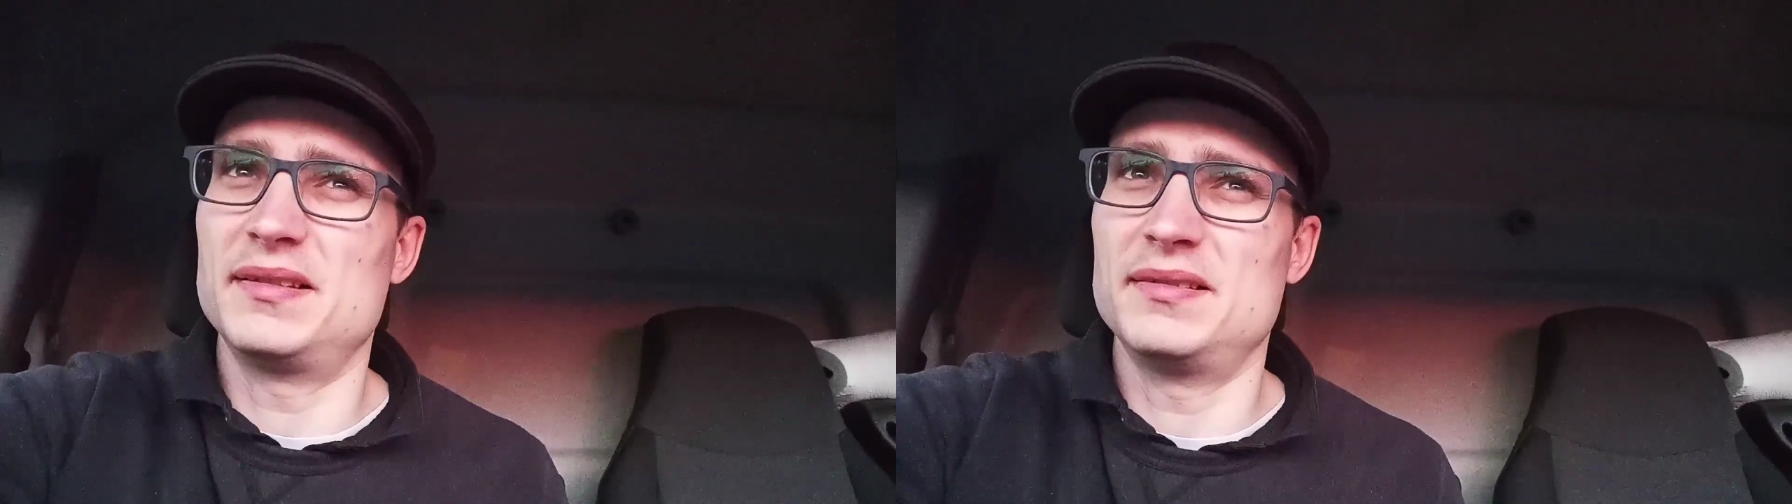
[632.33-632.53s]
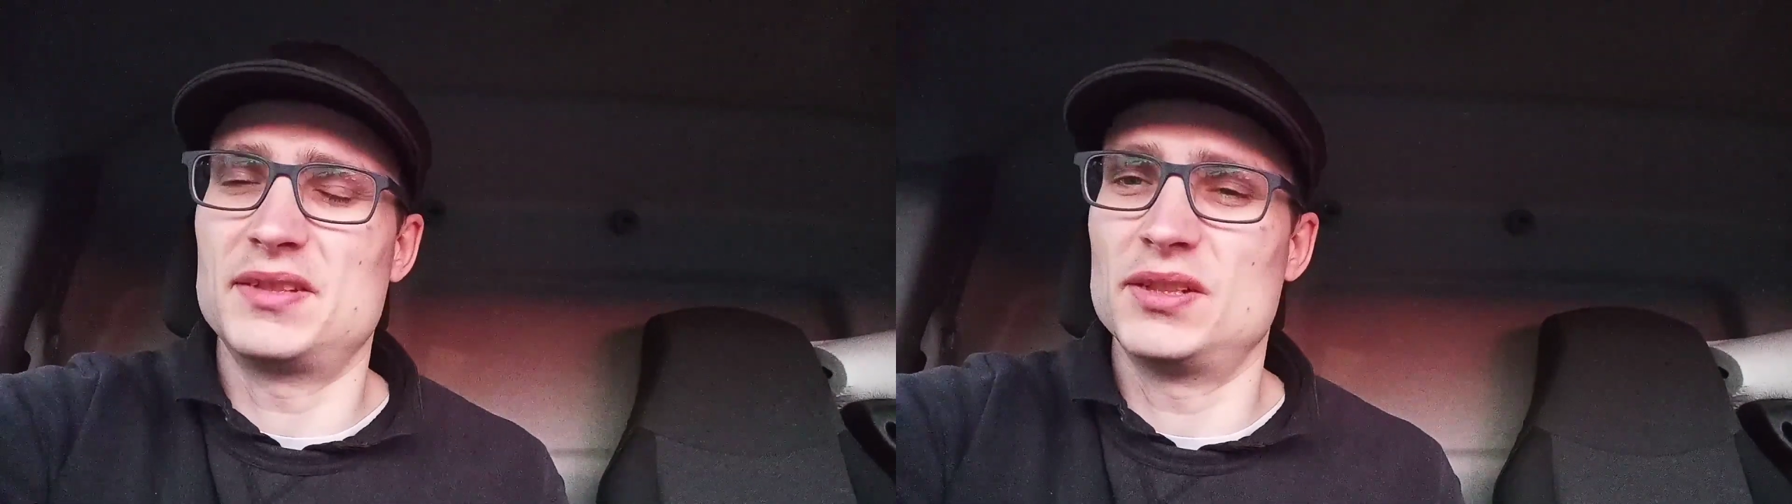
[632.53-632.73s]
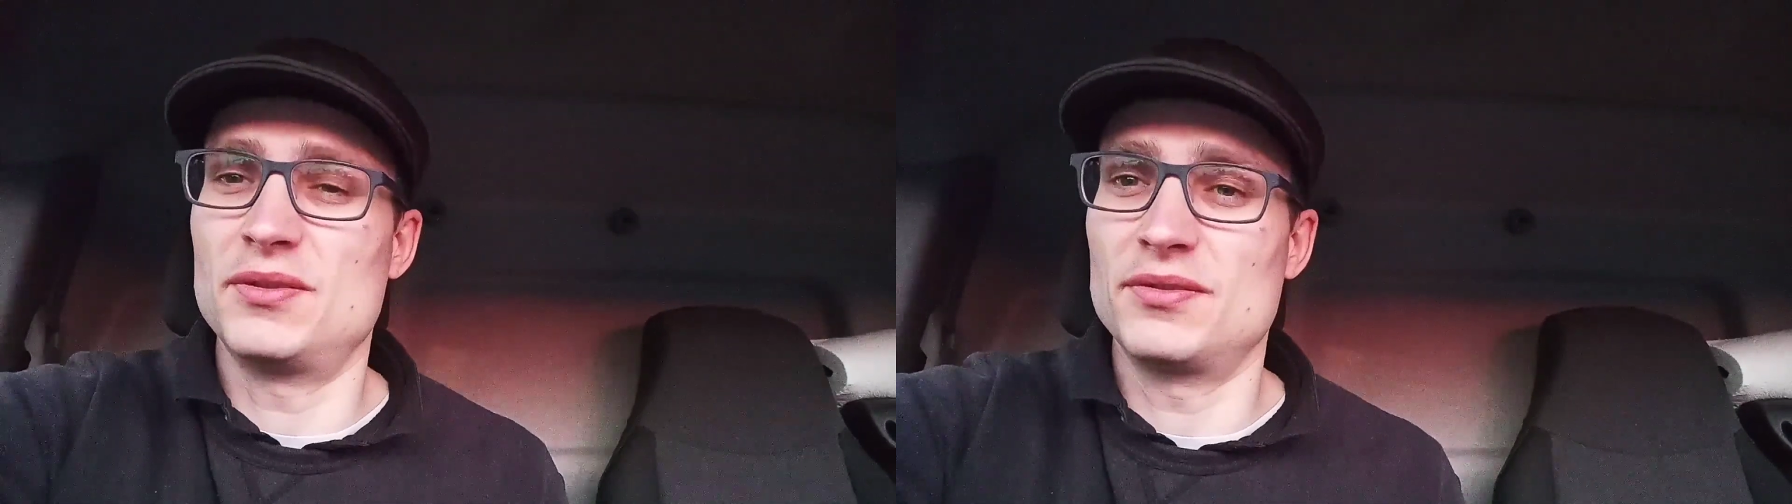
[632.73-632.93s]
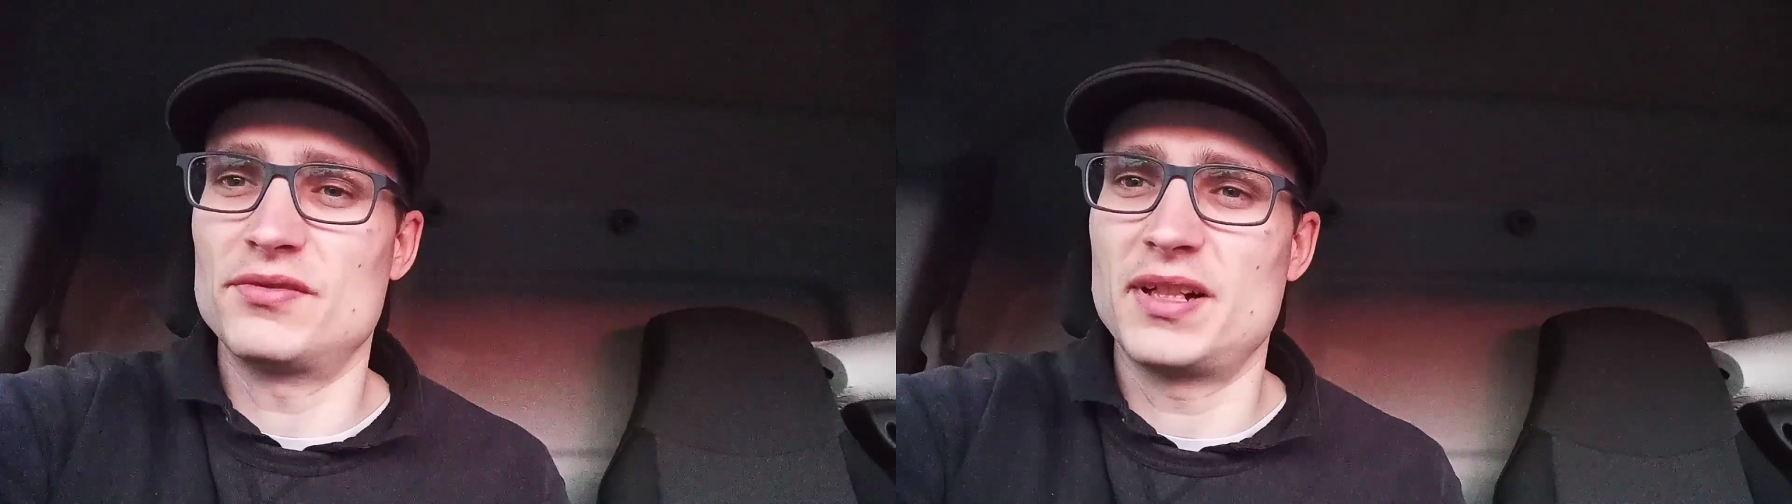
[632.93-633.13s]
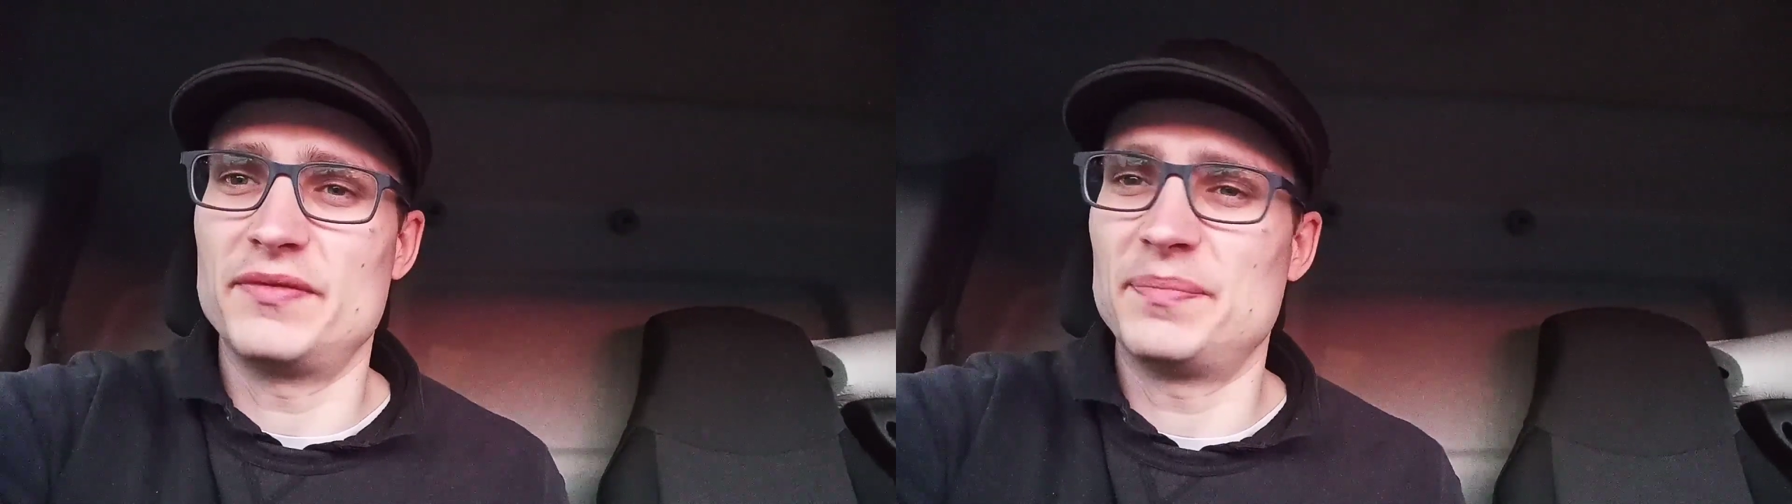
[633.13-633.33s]
and it's a long
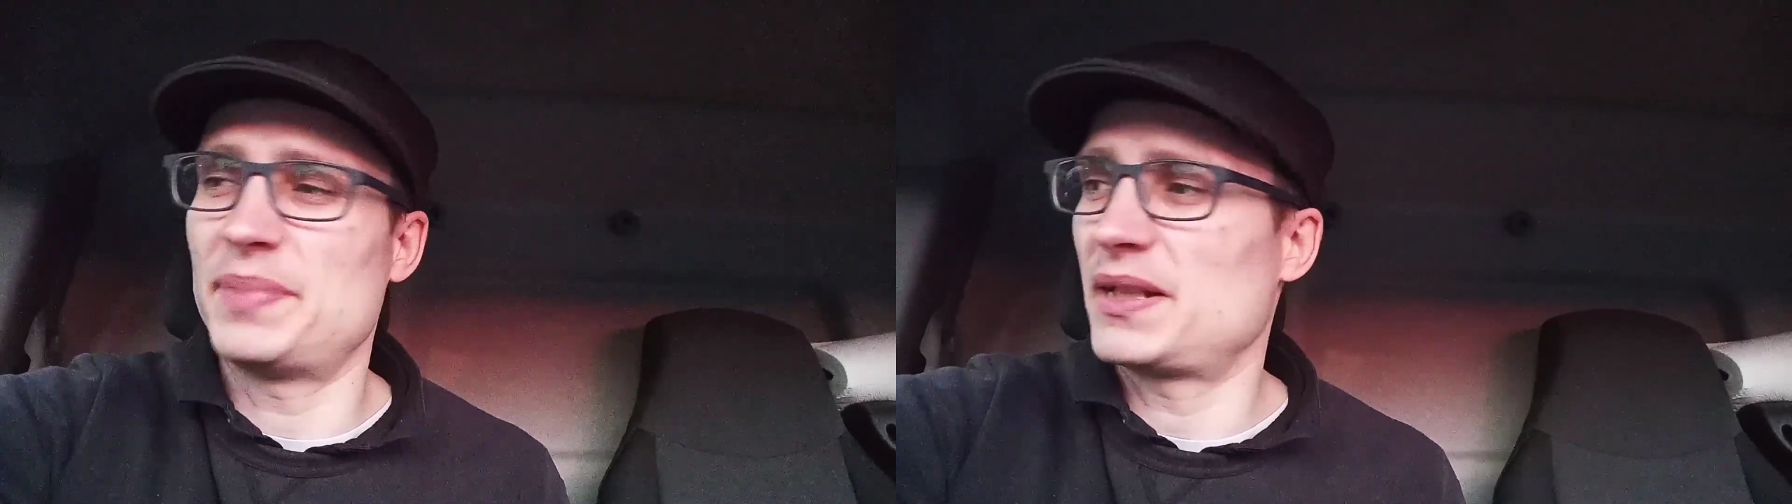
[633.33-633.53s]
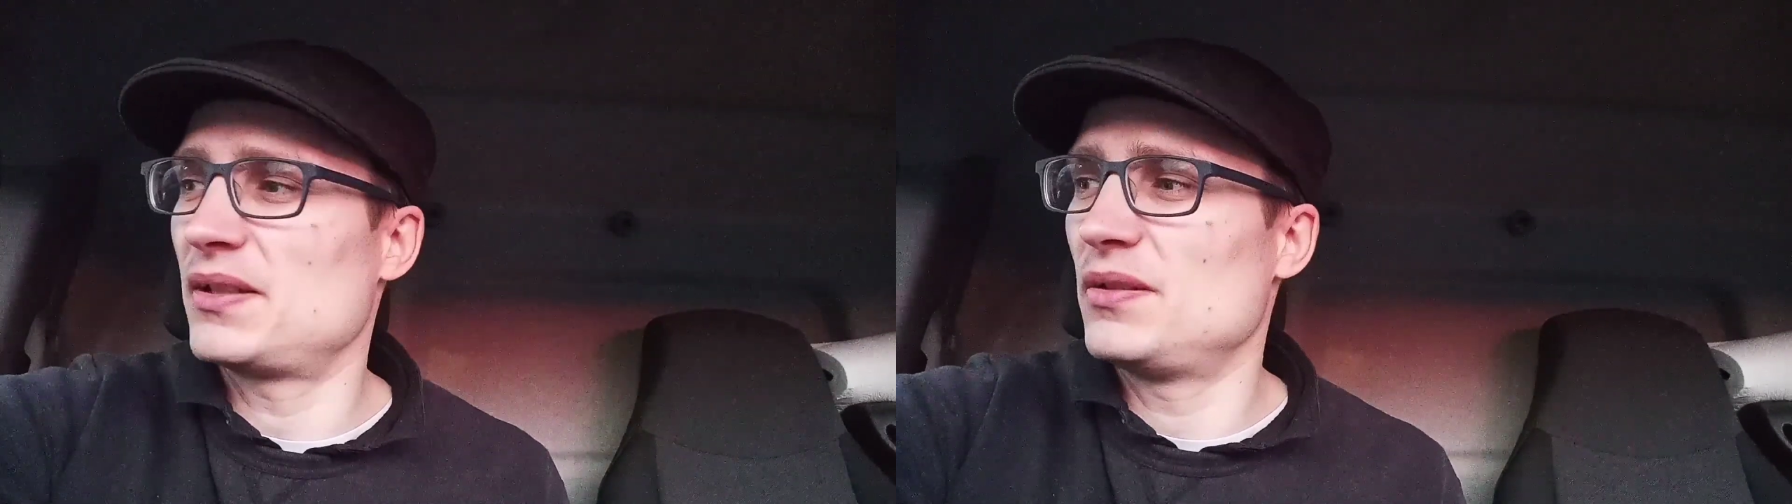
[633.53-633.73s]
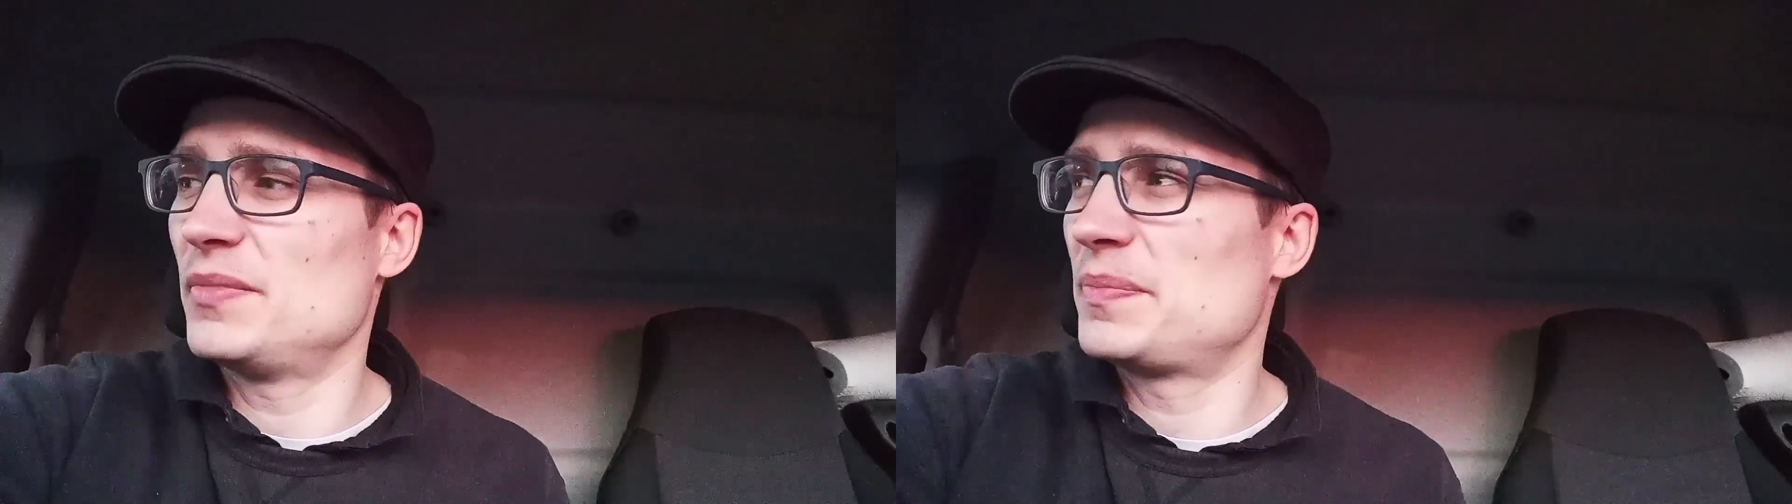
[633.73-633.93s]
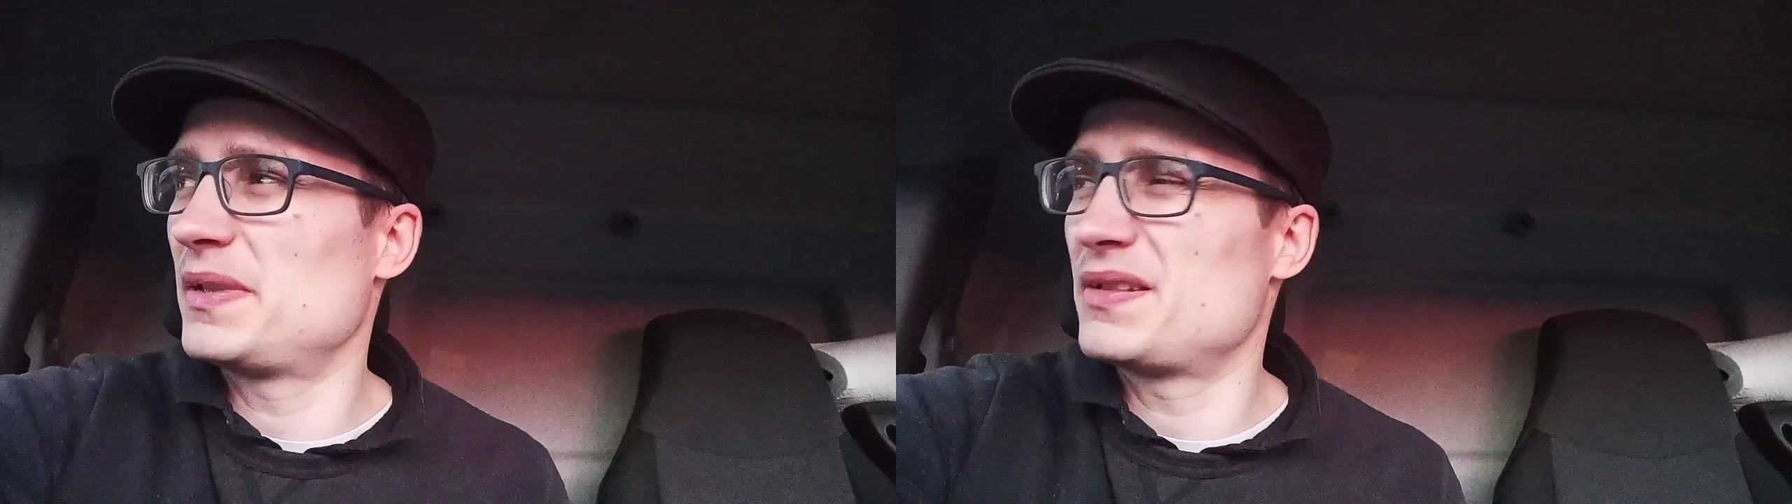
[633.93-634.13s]
drive back home up here,